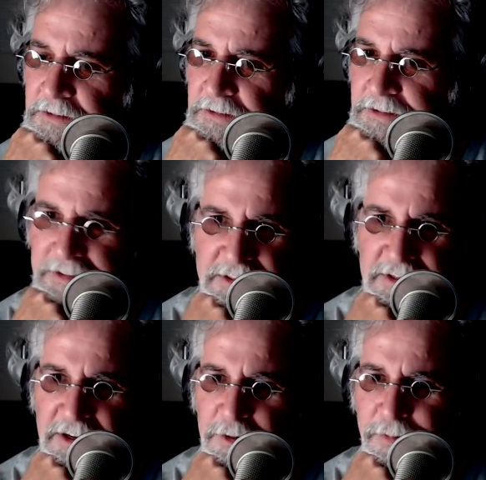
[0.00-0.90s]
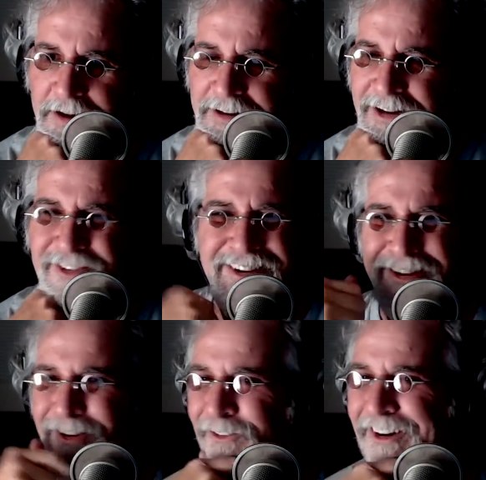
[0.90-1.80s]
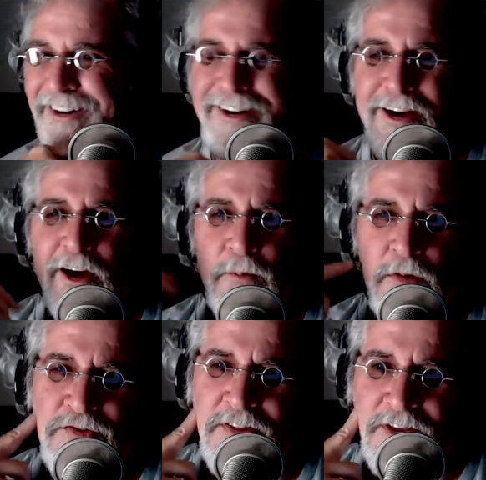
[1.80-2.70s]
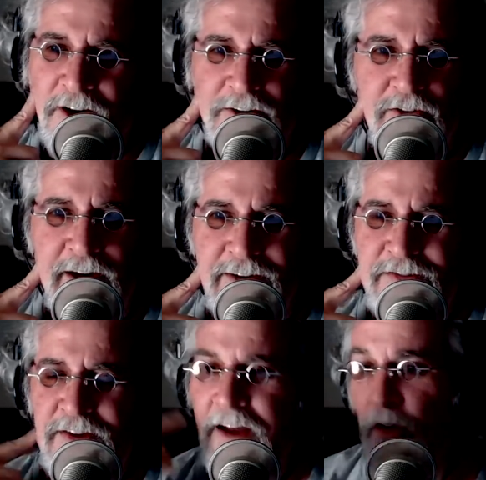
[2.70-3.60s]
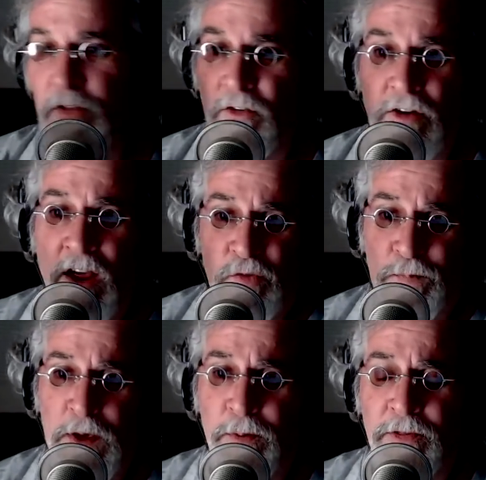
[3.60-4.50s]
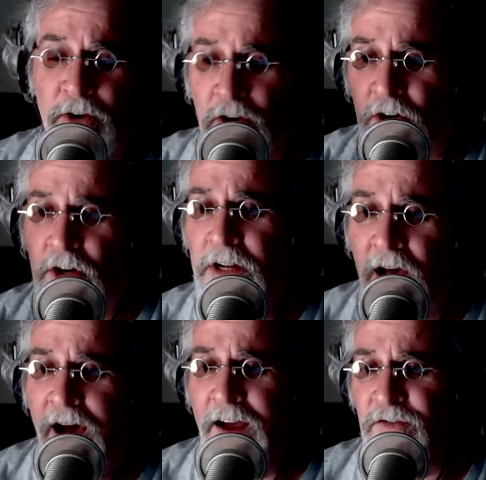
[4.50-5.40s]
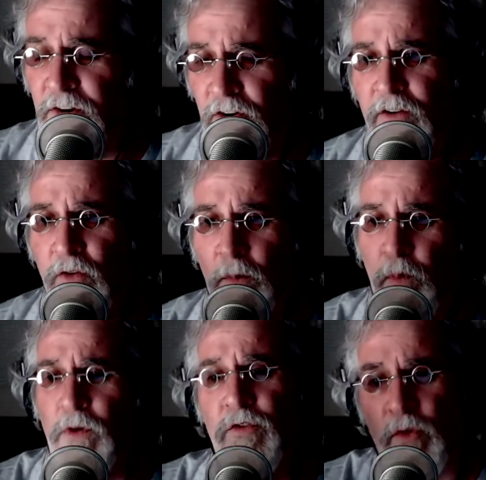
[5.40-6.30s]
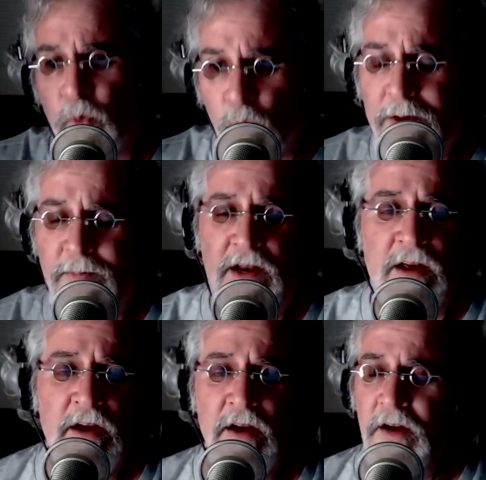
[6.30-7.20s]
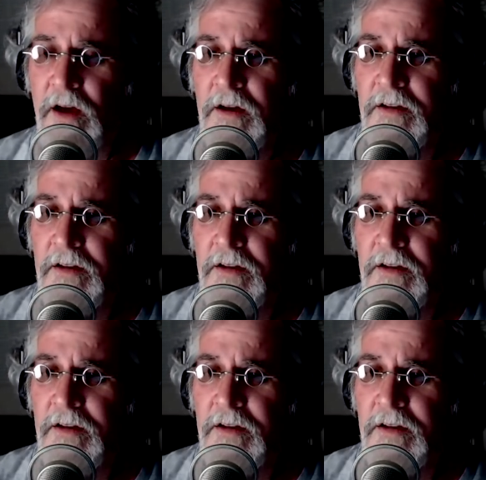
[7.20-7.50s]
and I thought about it and I went, you know what? Most of the auto writers I know, they're nice people. They're good guys. They're great reporters or women. Uh,